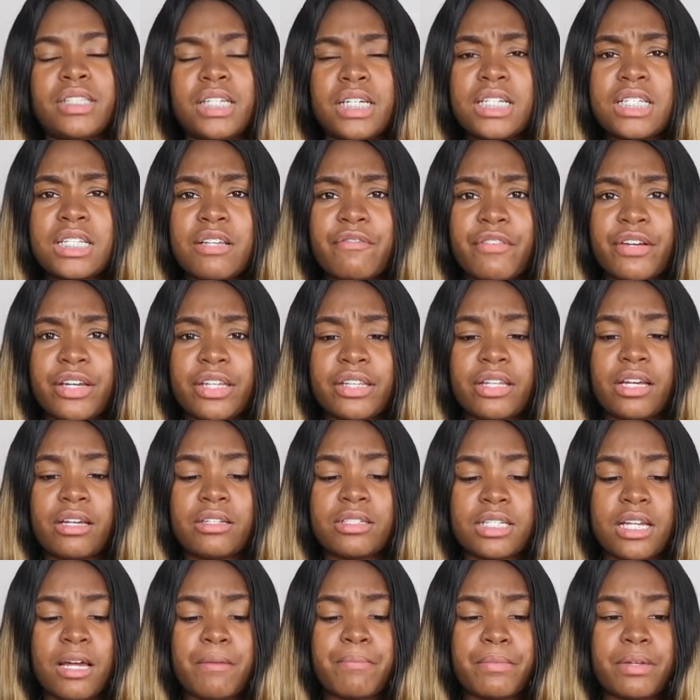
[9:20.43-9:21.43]
give us a freaking
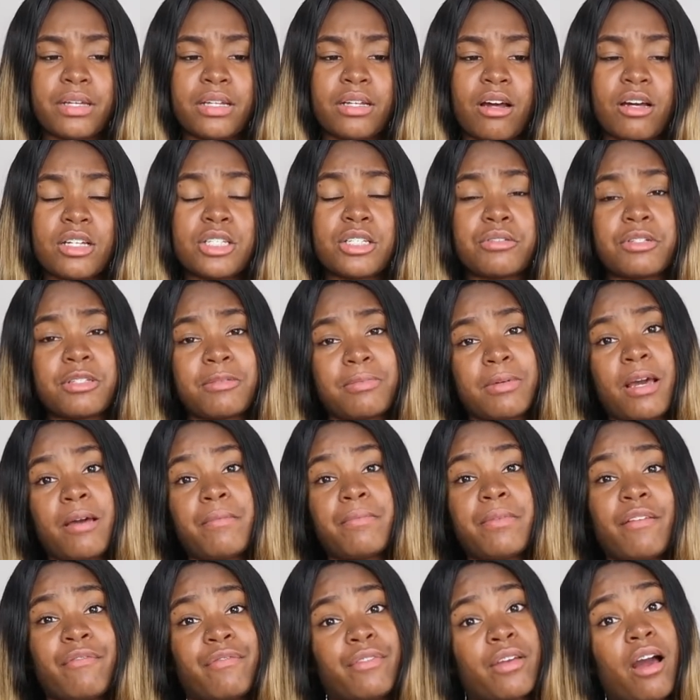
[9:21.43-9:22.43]
thumbs up, and also
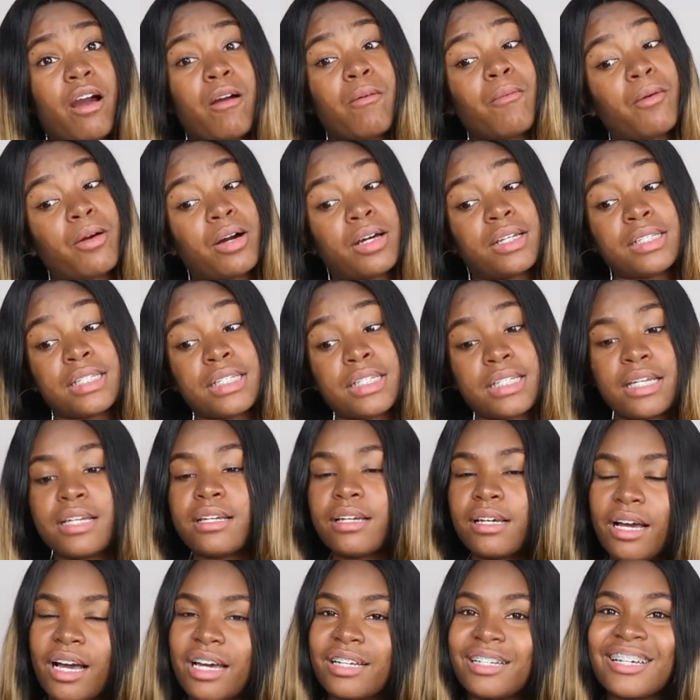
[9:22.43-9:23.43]
spam if y'all want
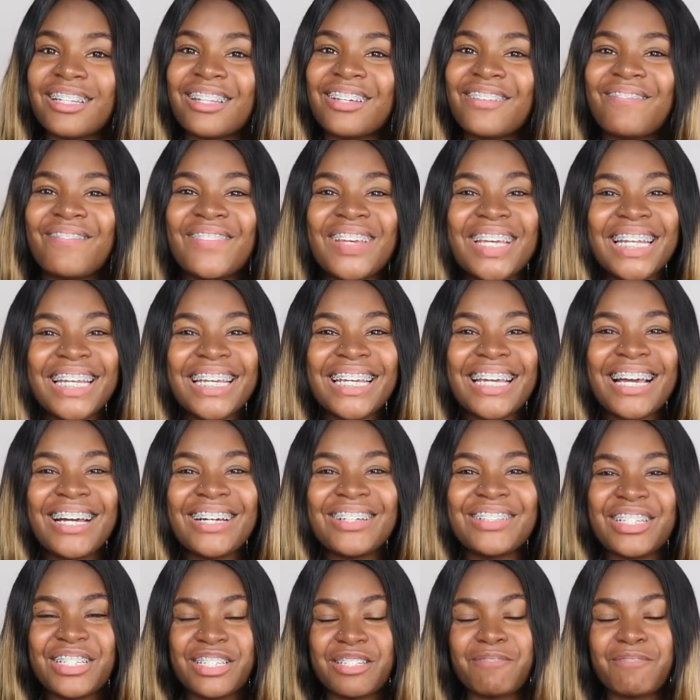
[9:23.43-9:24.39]
another video.